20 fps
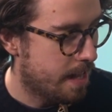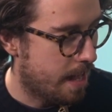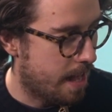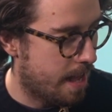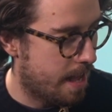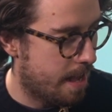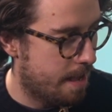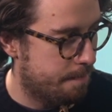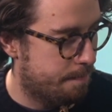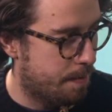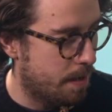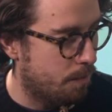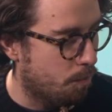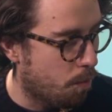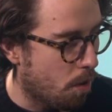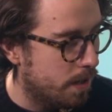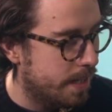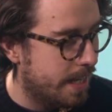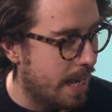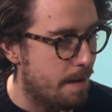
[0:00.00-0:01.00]
But
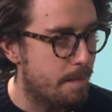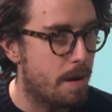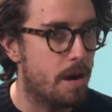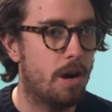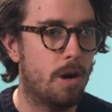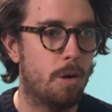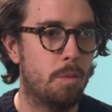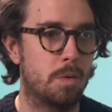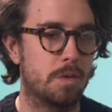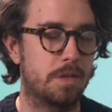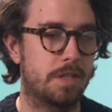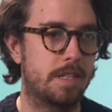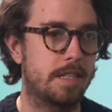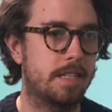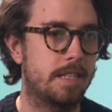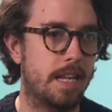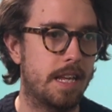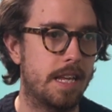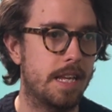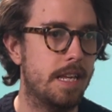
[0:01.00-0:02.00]
what Yamaha wants to
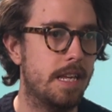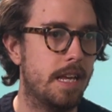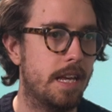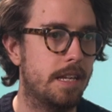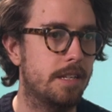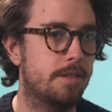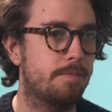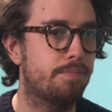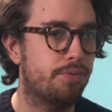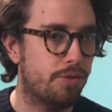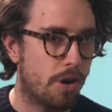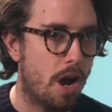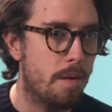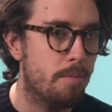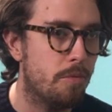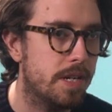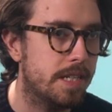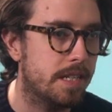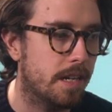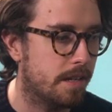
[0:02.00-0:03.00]
see is
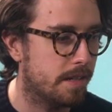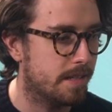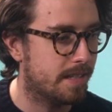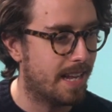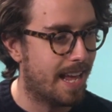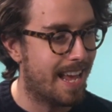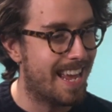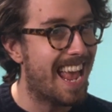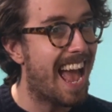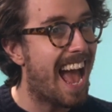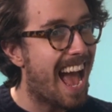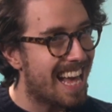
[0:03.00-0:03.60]
primary Dante